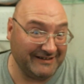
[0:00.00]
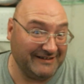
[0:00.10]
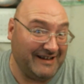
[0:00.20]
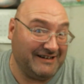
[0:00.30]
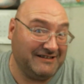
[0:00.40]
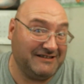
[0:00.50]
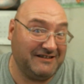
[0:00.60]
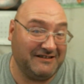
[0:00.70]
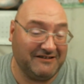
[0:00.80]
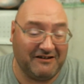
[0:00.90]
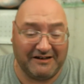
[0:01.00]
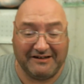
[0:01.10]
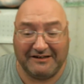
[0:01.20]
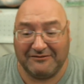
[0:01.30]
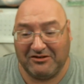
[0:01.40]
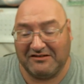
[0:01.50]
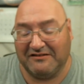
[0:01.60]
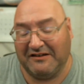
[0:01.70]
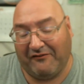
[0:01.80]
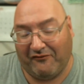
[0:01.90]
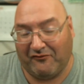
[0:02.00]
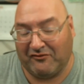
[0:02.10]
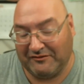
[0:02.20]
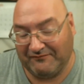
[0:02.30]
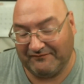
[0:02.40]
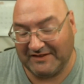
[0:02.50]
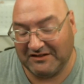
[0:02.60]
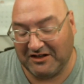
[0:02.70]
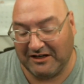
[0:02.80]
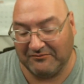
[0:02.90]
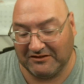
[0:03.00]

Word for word: That just doesn't cut it, especially for jobs.